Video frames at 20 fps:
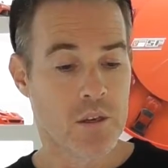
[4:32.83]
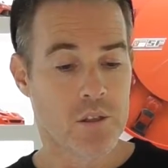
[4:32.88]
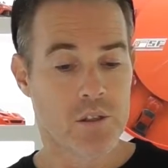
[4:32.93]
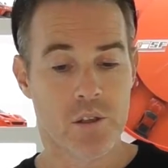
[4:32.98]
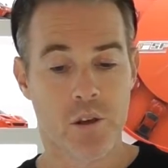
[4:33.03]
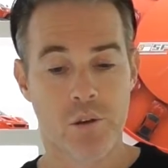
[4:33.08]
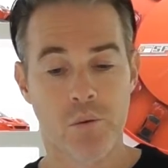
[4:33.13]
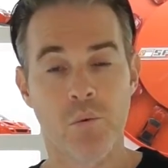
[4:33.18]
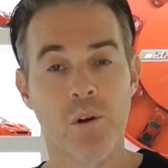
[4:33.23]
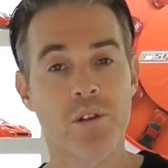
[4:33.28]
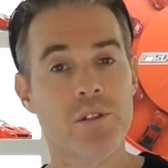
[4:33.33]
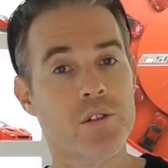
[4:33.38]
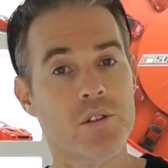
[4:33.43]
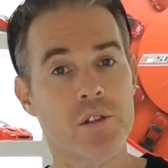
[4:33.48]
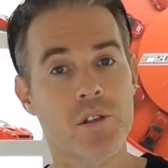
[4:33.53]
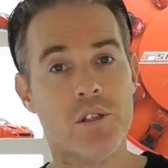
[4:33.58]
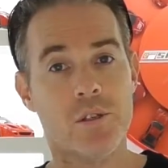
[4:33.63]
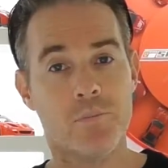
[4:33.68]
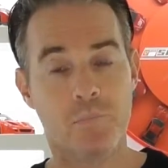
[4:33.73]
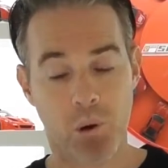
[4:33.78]
so once
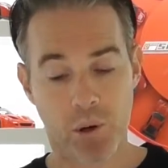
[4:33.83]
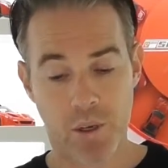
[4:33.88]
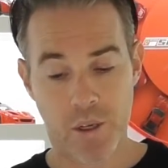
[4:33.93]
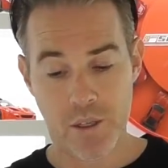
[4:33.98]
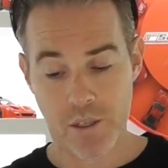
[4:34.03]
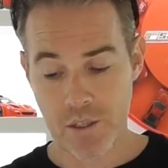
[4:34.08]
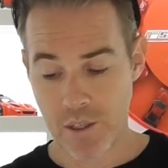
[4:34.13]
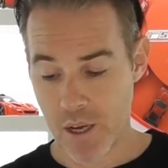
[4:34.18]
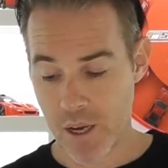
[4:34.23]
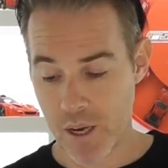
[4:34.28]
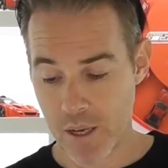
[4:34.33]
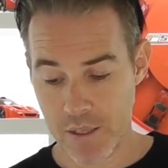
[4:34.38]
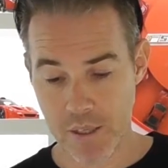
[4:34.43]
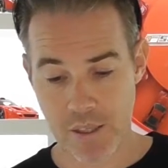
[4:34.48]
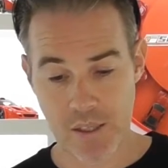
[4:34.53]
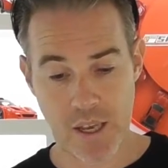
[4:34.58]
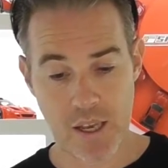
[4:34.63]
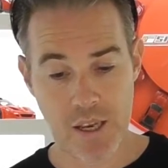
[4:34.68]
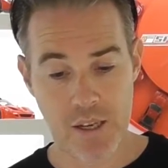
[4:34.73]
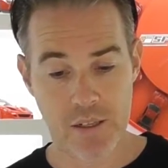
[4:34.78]
these bodies are
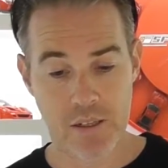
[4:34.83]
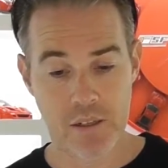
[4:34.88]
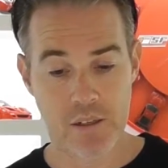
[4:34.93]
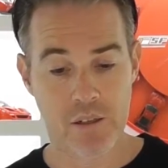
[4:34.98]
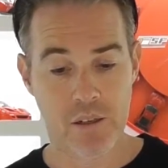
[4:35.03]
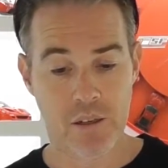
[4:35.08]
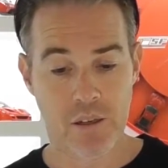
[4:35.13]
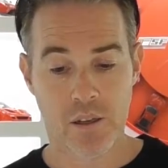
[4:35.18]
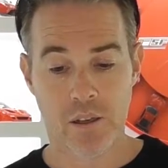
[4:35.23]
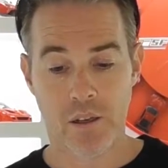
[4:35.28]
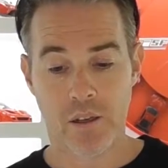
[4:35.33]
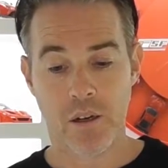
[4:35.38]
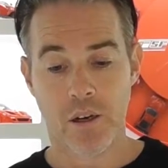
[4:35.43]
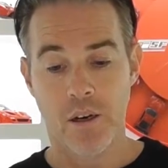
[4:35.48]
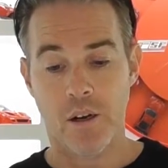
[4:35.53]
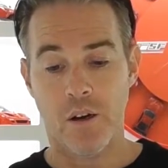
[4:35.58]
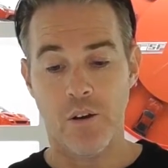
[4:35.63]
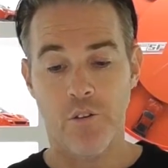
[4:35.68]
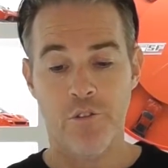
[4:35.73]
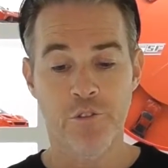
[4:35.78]
sanded
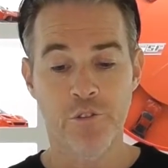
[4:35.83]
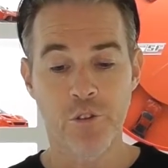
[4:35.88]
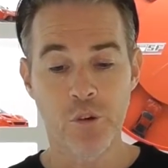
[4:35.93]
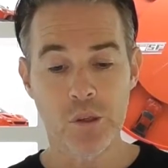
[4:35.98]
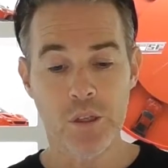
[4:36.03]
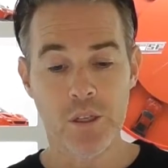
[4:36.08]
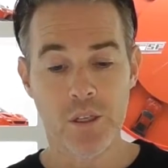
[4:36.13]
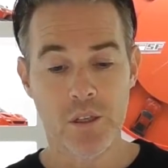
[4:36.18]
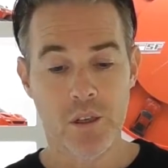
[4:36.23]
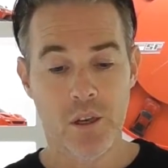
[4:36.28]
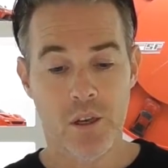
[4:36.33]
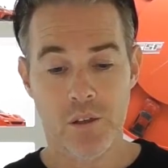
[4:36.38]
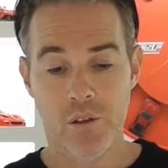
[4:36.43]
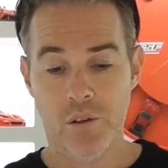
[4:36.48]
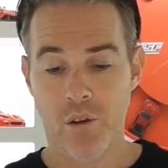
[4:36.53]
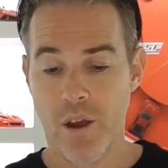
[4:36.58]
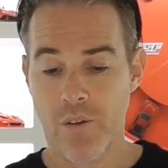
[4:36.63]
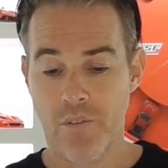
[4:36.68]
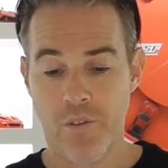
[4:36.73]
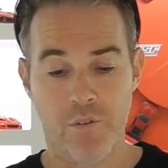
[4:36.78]
uh, fully
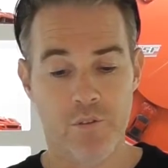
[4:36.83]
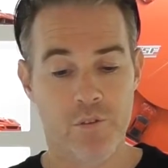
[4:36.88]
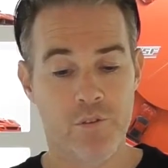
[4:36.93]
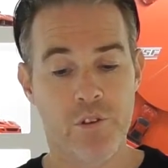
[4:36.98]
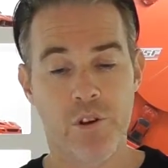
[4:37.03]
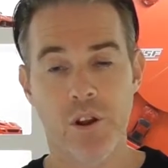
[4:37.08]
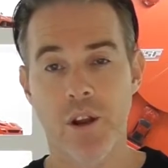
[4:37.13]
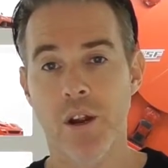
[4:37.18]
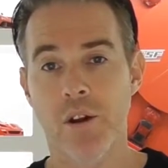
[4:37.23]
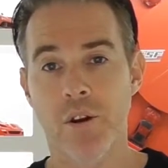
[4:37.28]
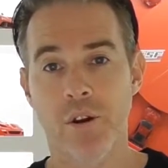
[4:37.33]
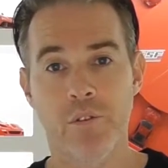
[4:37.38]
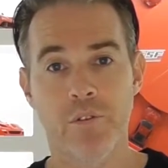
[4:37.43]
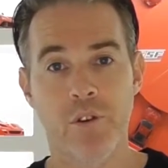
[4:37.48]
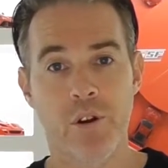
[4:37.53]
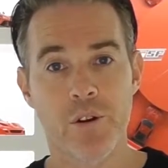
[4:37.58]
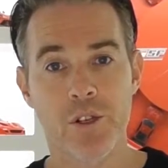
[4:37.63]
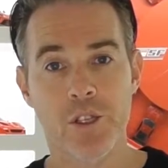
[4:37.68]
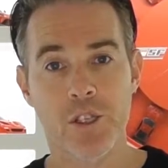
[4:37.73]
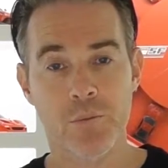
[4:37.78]
you have a very
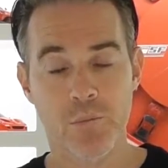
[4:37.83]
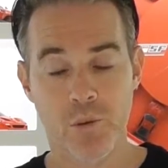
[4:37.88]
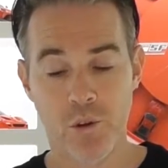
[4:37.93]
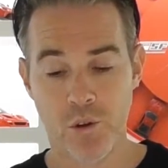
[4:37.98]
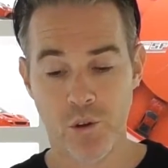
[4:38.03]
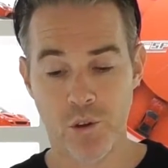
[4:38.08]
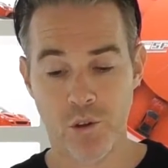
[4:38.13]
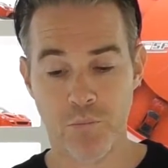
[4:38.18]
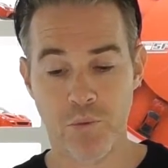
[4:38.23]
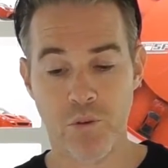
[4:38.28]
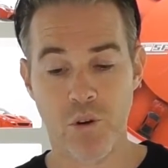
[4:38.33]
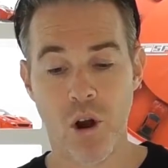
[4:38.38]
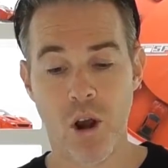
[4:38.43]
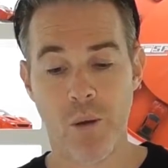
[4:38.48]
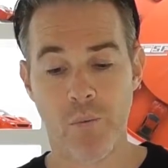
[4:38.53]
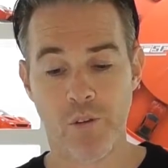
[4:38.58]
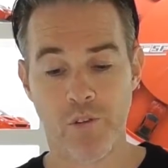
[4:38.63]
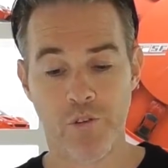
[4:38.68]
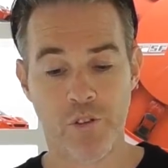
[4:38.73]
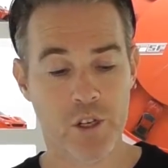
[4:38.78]
very smooth
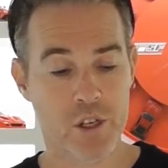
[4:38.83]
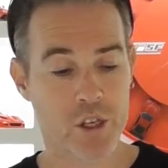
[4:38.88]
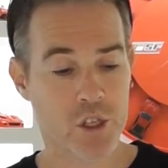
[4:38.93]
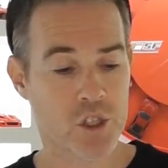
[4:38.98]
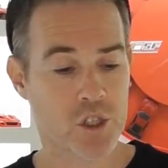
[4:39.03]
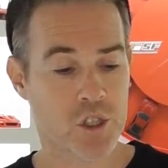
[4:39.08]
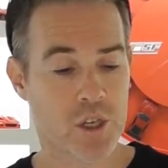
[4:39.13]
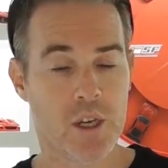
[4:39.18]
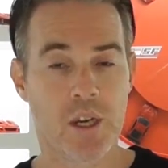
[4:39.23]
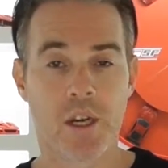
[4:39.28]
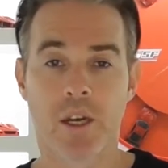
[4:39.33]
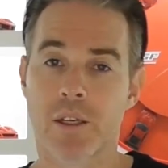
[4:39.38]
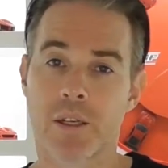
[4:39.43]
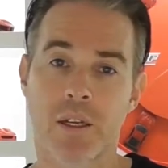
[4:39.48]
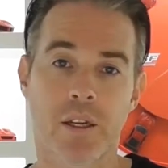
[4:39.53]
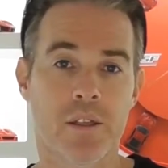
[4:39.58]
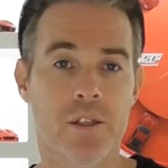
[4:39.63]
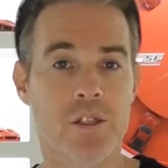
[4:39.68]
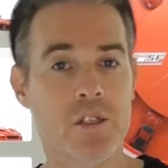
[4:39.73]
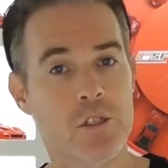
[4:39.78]
primer finish
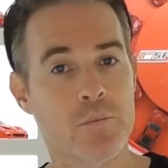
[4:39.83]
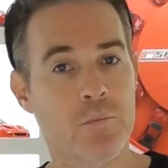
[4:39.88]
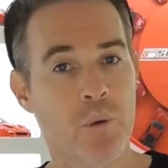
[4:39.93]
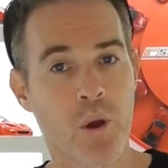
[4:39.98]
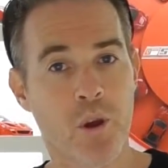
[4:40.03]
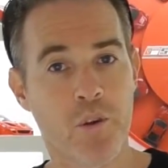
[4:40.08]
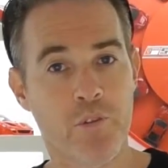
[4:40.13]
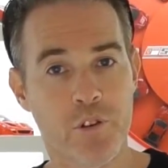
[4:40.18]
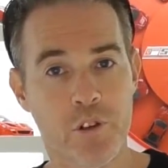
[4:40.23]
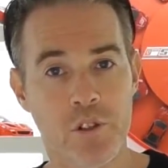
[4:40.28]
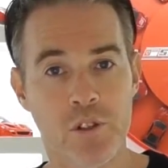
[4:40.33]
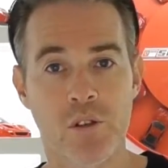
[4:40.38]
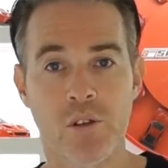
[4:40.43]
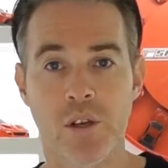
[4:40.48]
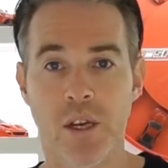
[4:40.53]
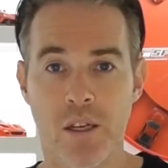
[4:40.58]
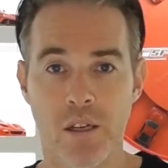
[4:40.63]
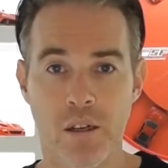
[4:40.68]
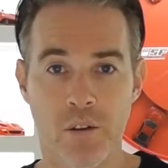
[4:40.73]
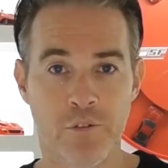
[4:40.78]
now this is perfect to
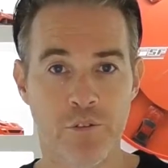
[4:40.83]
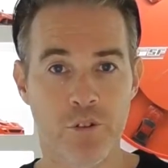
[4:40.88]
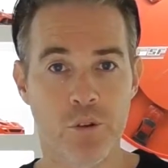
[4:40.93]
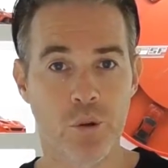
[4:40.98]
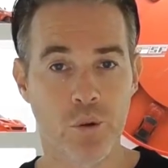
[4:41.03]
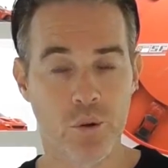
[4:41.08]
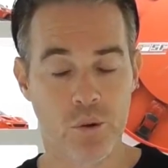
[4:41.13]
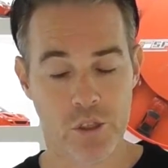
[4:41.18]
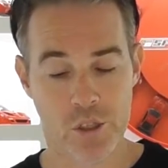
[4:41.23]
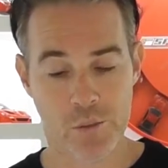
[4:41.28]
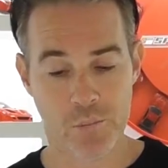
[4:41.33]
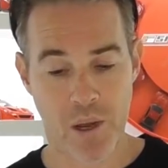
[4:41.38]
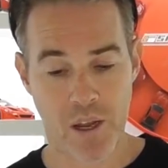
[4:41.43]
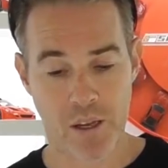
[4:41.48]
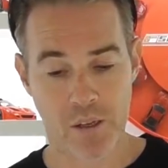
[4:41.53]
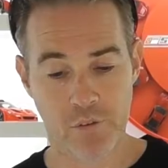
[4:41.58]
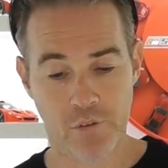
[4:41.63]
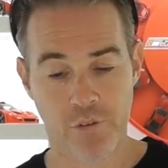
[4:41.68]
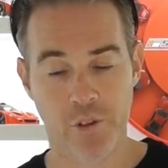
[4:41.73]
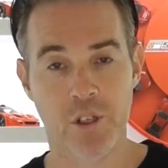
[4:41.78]
get a flawless
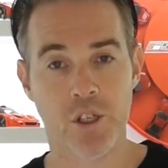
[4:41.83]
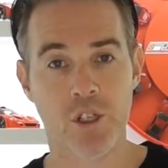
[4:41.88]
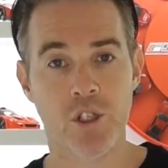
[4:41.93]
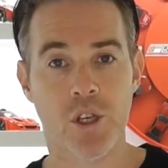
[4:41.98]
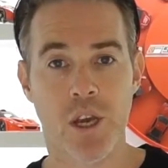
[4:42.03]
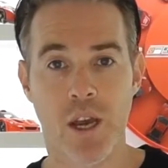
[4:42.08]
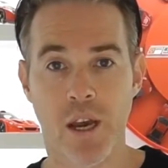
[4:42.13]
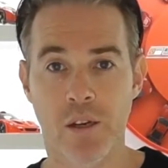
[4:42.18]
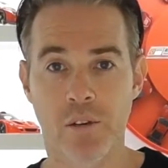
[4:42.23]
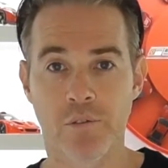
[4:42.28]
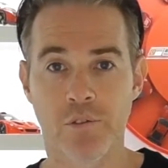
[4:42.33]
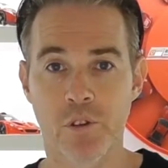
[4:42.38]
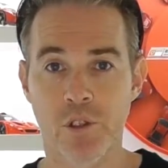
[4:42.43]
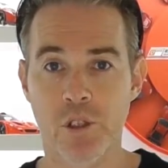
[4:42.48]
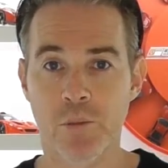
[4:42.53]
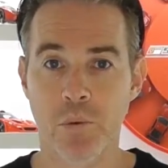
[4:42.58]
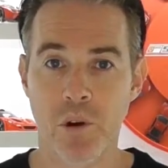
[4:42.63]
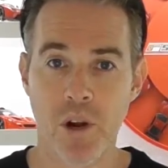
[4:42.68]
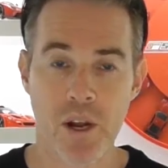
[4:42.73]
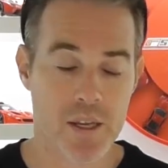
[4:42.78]
paint finish out of your
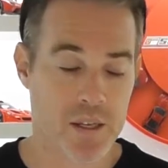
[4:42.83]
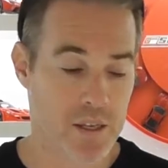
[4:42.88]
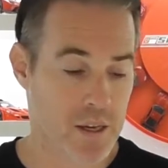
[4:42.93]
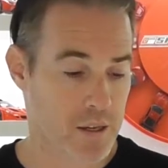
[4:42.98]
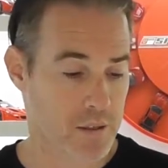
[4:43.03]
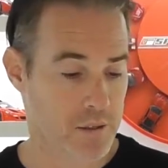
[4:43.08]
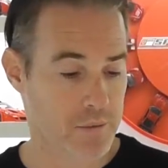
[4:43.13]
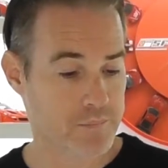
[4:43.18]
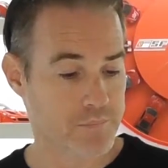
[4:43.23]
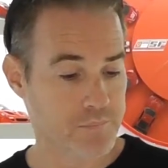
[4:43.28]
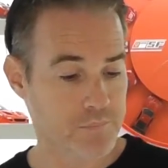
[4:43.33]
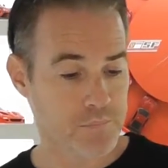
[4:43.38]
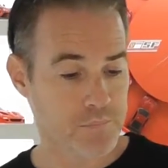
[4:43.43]
spray gun.